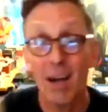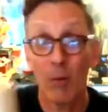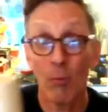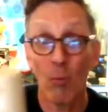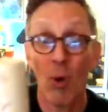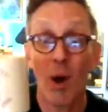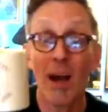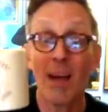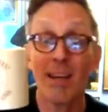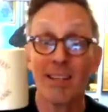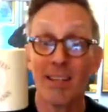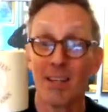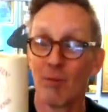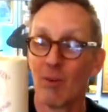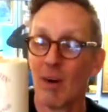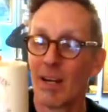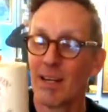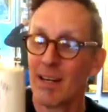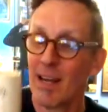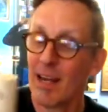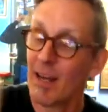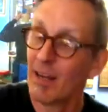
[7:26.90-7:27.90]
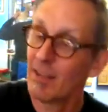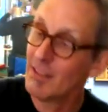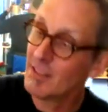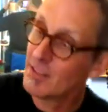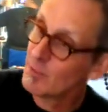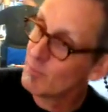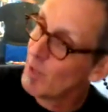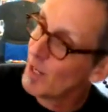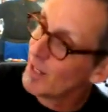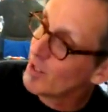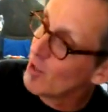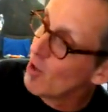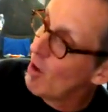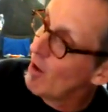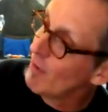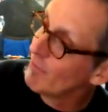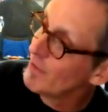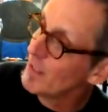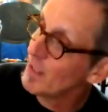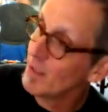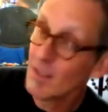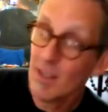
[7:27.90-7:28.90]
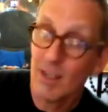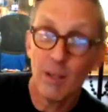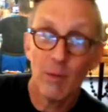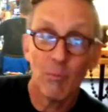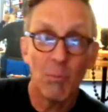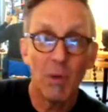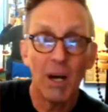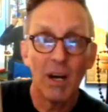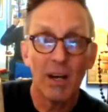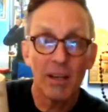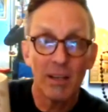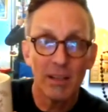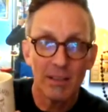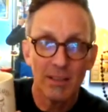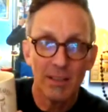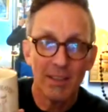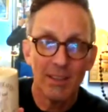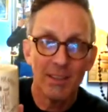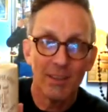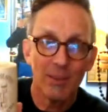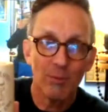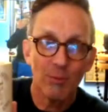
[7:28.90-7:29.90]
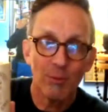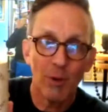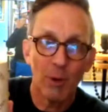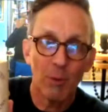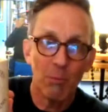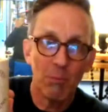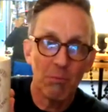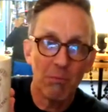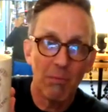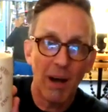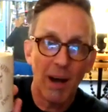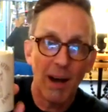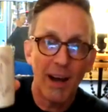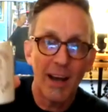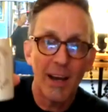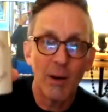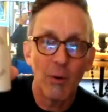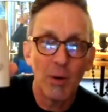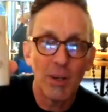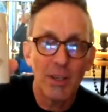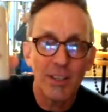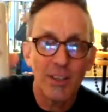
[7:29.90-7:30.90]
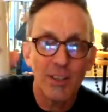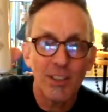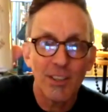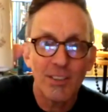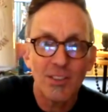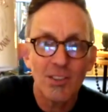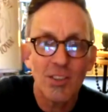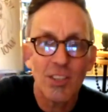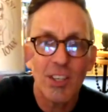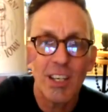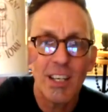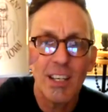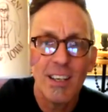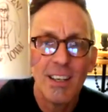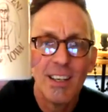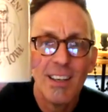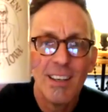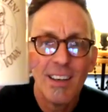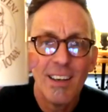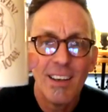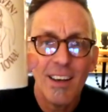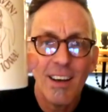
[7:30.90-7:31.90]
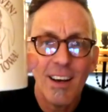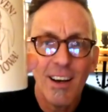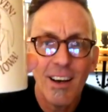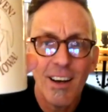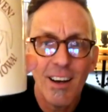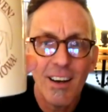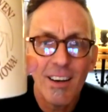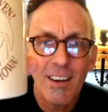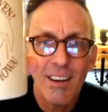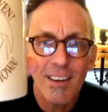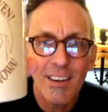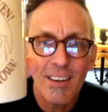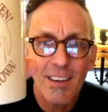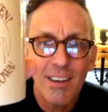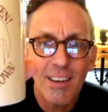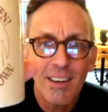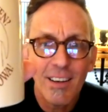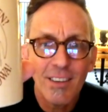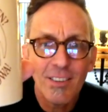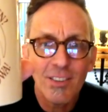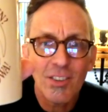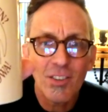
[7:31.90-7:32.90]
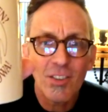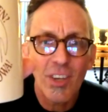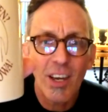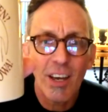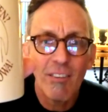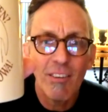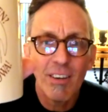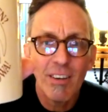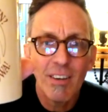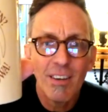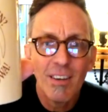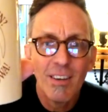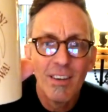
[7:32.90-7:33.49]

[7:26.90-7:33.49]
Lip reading: winding right now. This is my coffee mug from Iowa. You can see. Is this heaven?